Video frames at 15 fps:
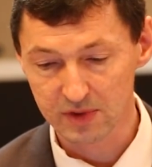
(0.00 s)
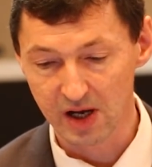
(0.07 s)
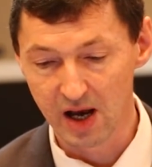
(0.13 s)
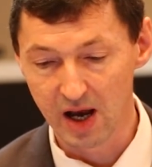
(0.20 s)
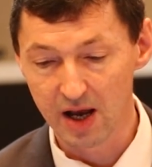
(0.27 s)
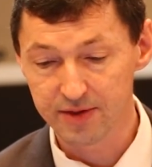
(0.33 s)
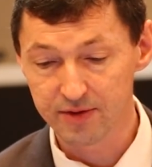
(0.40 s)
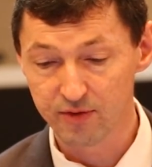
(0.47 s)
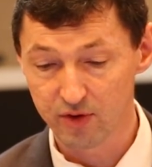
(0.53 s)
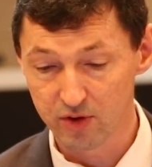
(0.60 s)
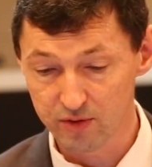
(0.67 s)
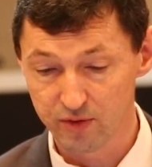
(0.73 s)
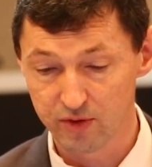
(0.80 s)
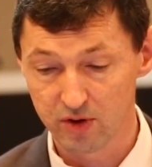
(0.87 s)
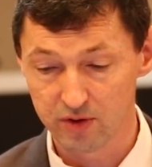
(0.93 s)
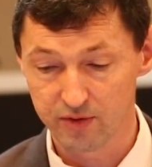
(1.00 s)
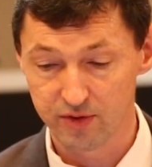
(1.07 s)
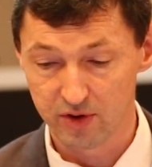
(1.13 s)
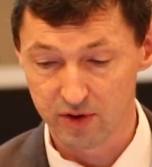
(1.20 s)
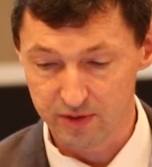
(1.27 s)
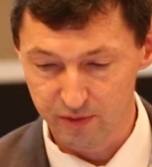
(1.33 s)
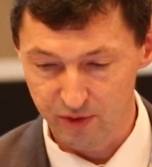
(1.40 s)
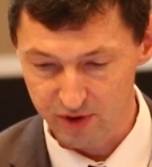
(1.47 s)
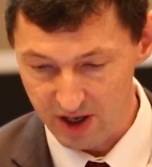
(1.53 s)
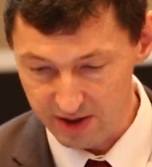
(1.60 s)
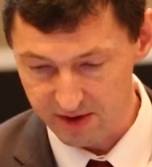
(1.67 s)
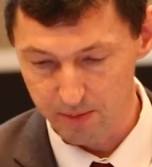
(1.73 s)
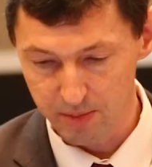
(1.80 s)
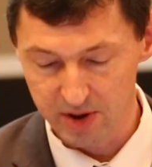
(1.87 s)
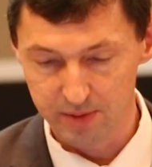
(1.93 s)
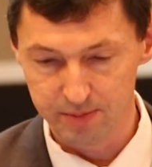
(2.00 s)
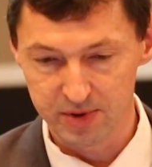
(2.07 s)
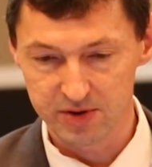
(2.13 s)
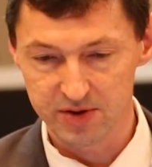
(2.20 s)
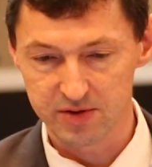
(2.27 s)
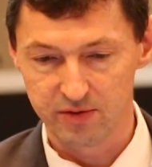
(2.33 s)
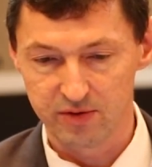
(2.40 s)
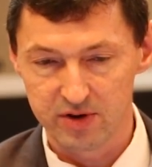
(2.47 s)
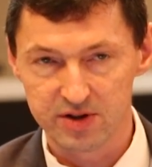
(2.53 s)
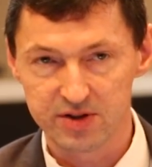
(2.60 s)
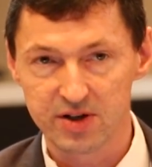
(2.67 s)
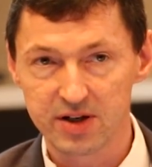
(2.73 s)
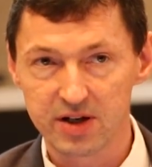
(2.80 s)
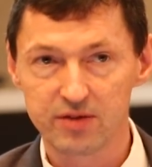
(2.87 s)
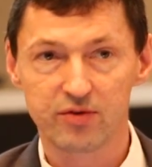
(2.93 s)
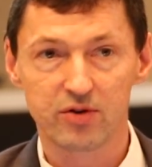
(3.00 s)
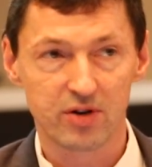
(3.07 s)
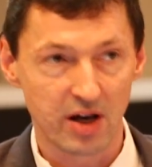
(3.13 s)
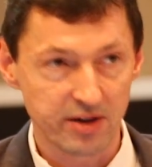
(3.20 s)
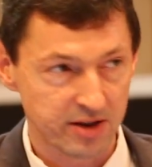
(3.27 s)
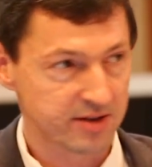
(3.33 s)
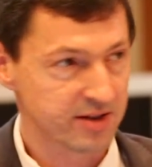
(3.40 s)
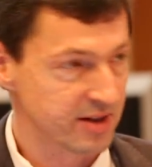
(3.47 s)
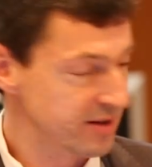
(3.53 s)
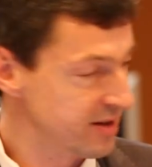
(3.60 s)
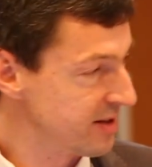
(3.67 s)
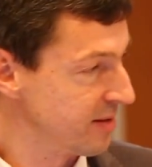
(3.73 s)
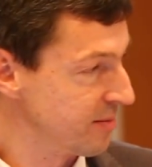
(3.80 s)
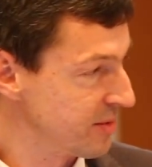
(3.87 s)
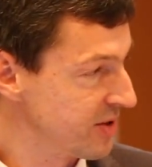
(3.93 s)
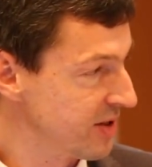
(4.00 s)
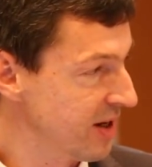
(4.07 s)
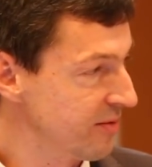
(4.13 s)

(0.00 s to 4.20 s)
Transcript: And for other purpose, there is a need for other systems.